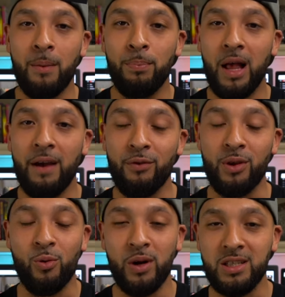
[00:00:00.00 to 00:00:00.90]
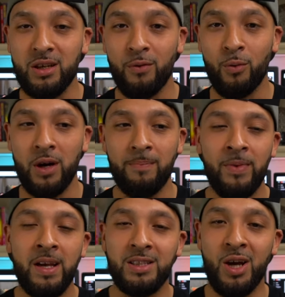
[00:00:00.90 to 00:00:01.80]
apply for the Quicksilver
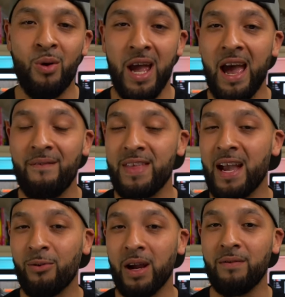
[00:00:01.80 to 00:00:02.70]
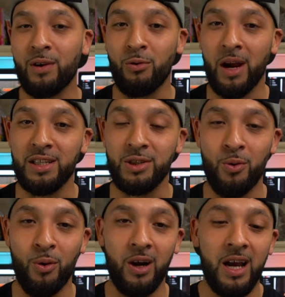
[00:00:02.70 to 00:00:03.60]
one don't have that great of a credit
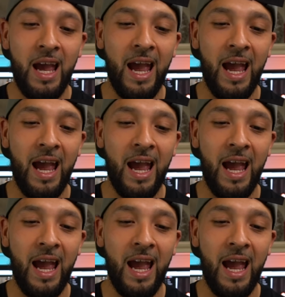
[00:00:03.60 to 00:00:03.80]
score,